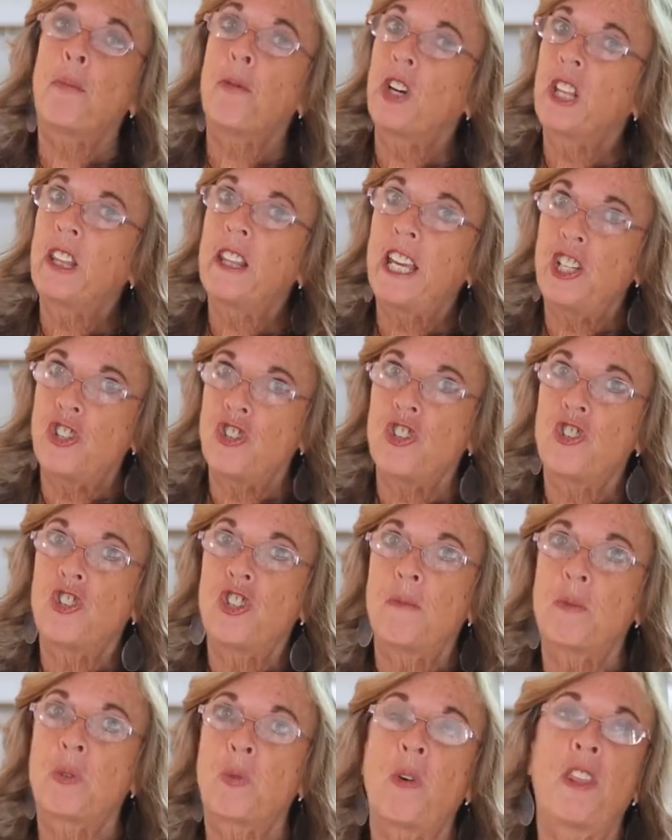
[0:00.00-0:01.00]

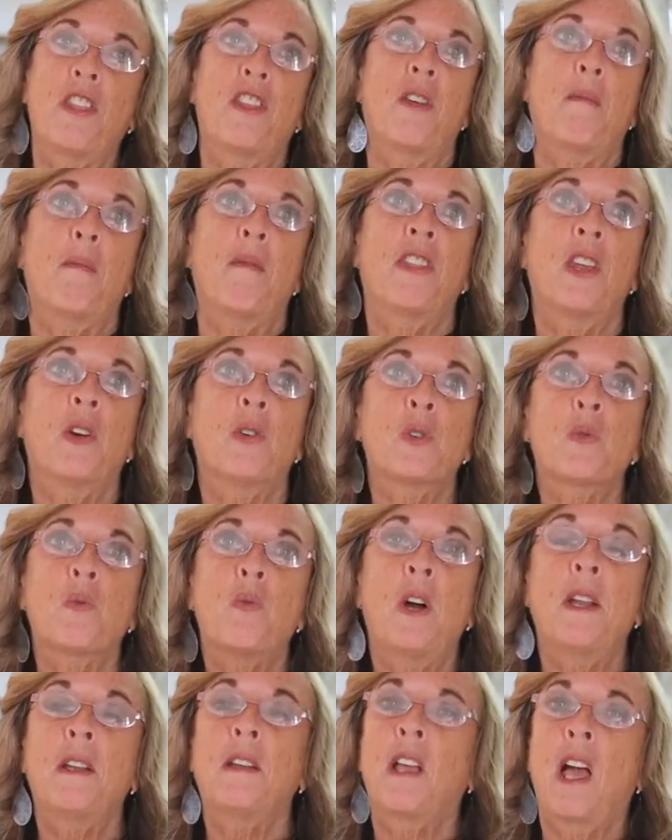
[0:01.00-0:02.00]
relationships with them. There was
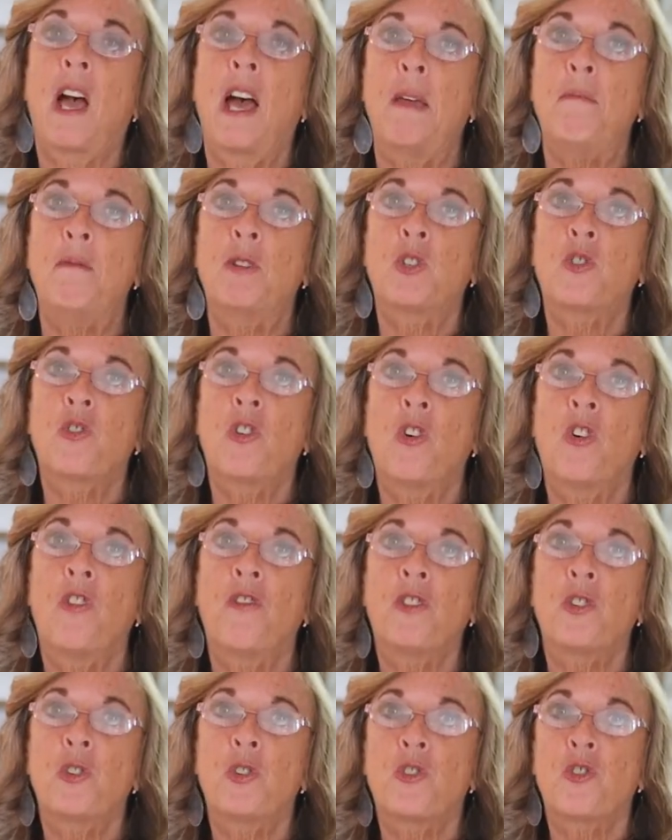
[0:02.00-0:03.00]
one guy, Mr.
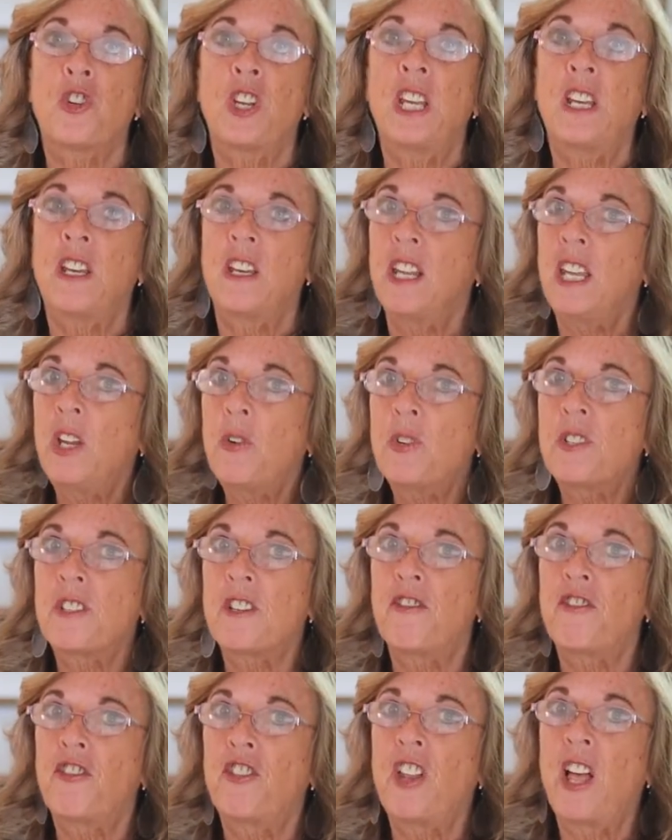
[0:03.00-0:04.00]
Overstreet, and he was
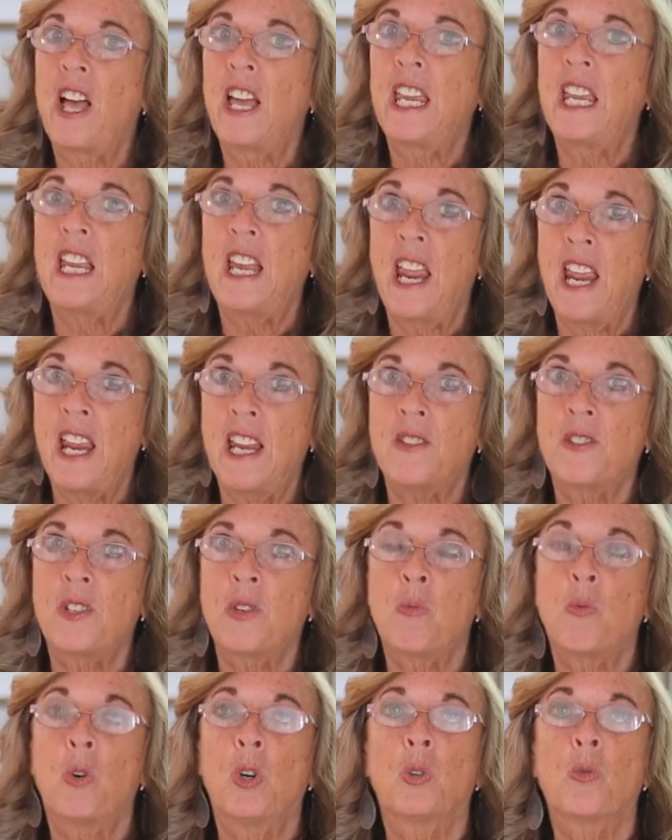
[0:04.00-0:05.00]
a flying ace
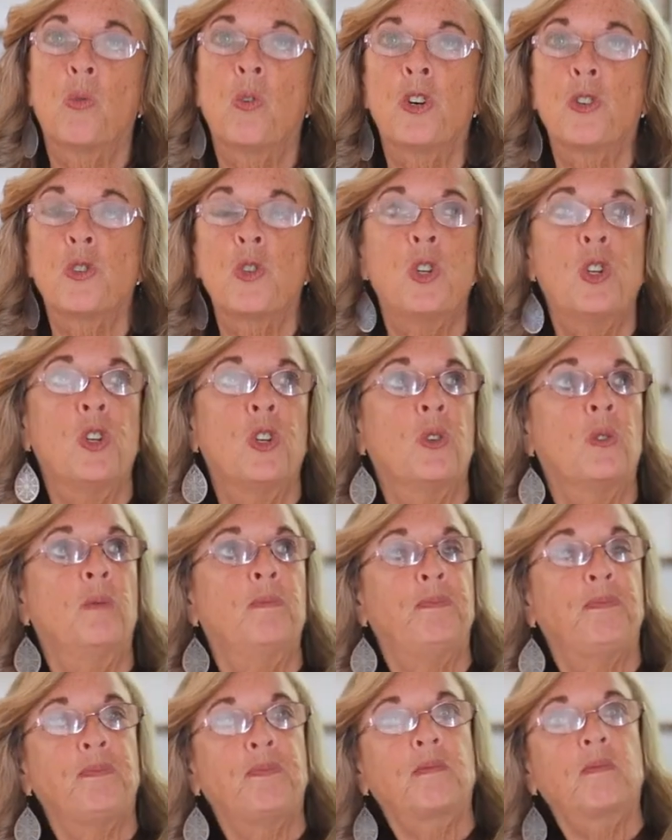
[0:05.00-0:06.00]
in World War II.
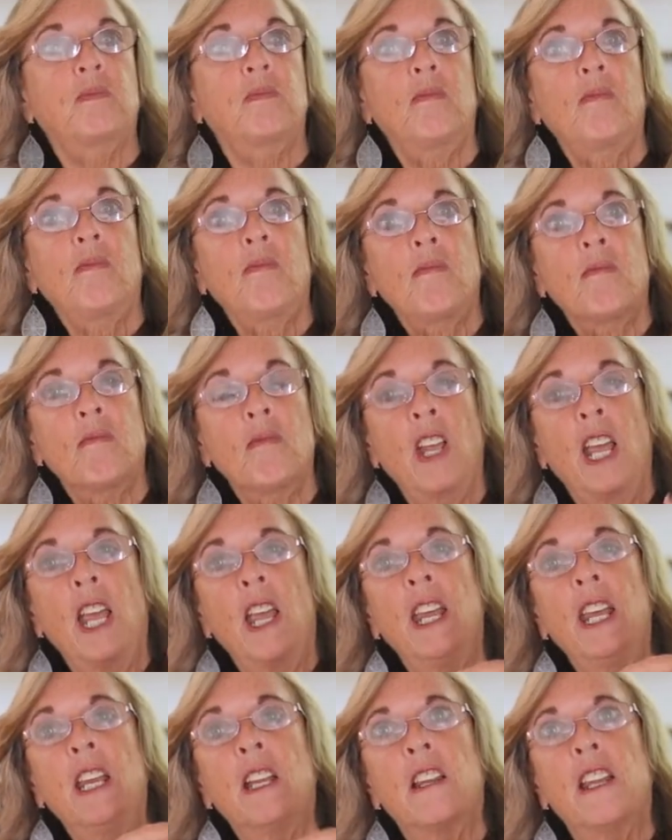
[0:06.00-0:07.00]

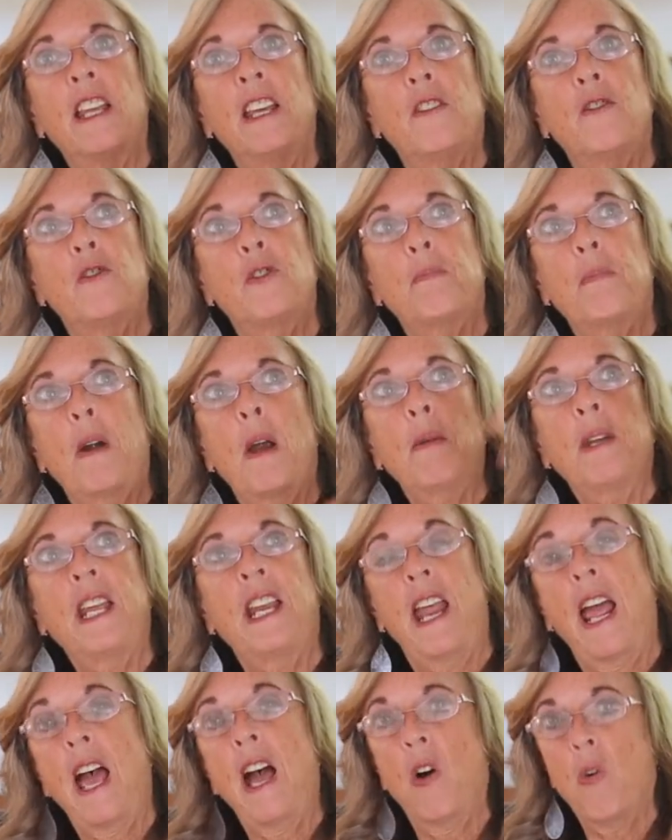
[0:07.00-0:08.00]
He lived probably
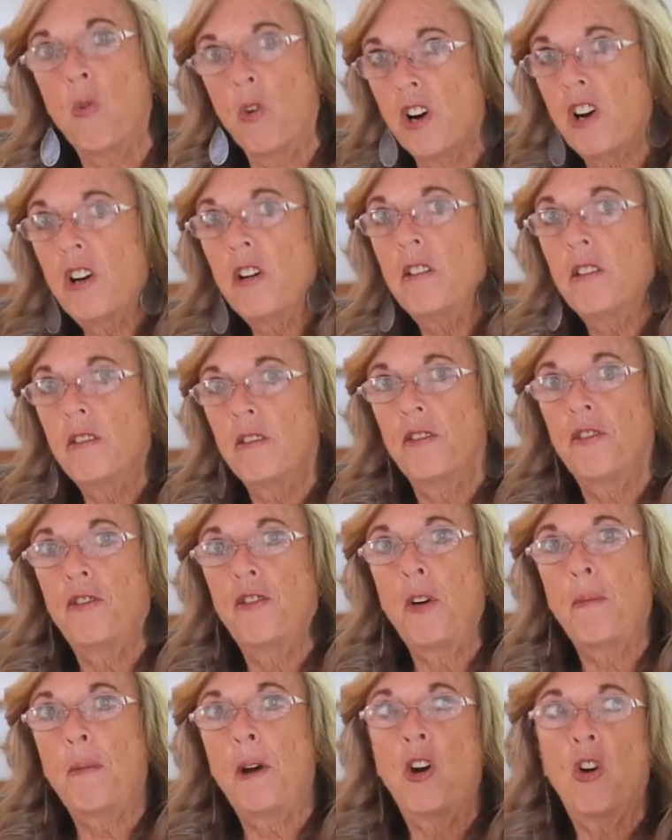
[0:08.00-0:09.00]
an hour
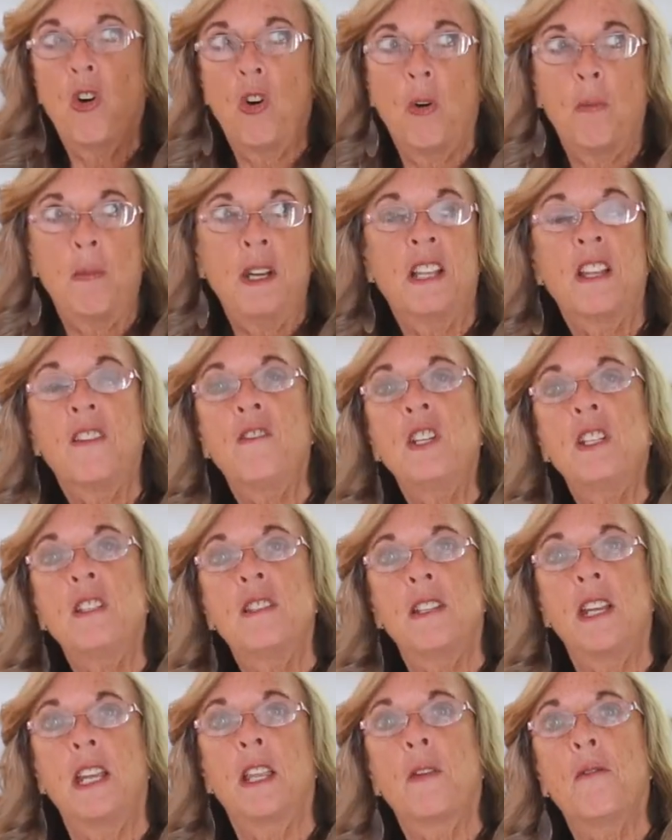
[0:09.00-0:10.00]
from our home. He lived in
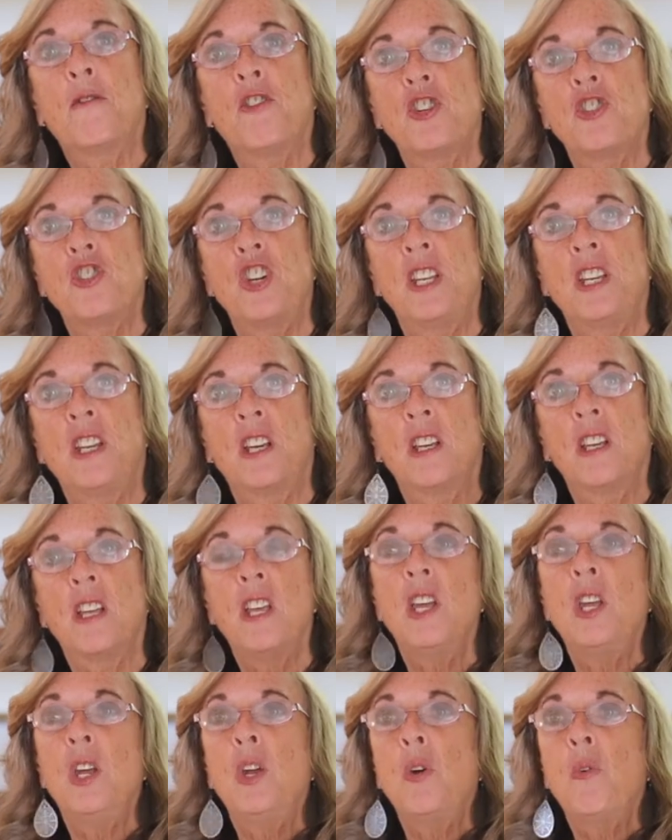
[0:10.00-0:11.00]
Salem, Virginia.
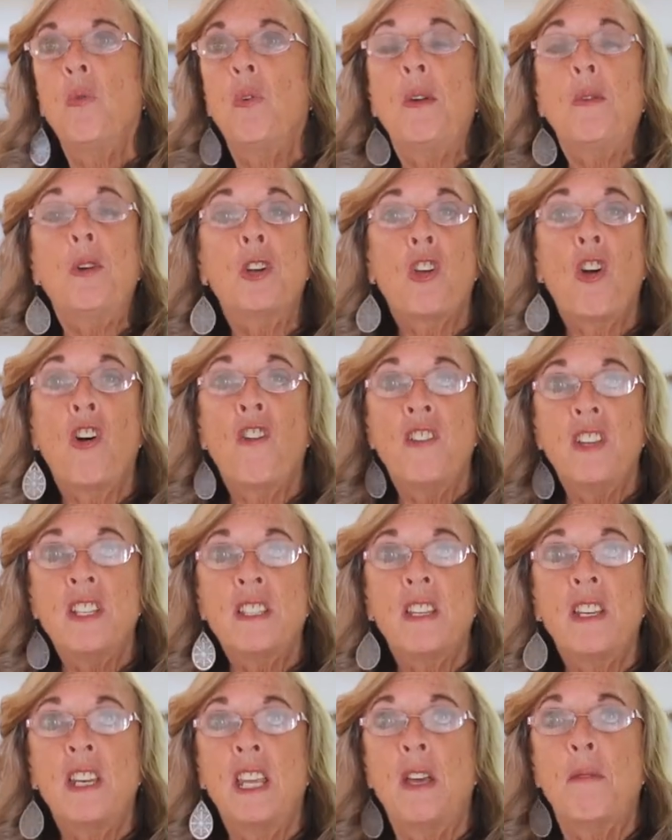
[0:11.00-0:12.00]
We would go
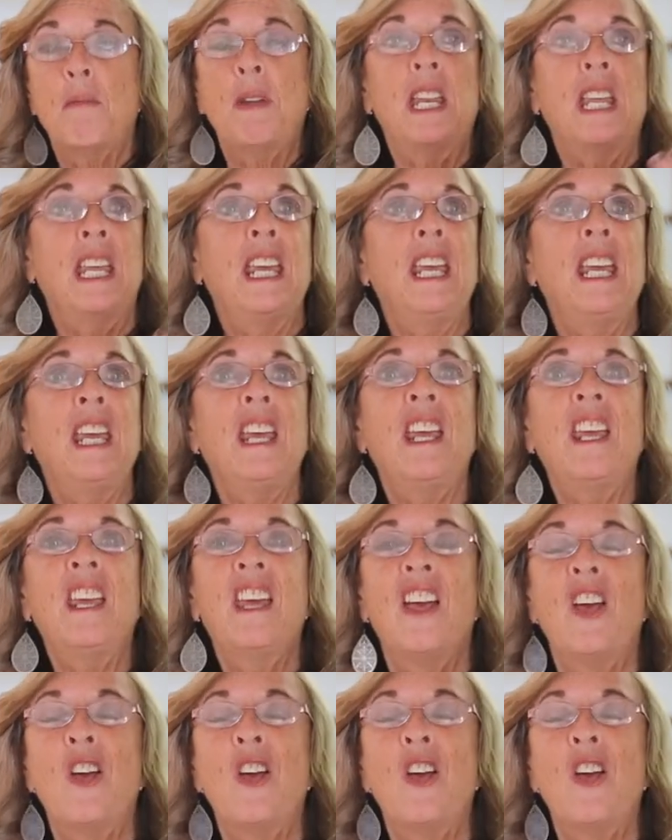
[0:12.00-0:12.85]
visit him, and he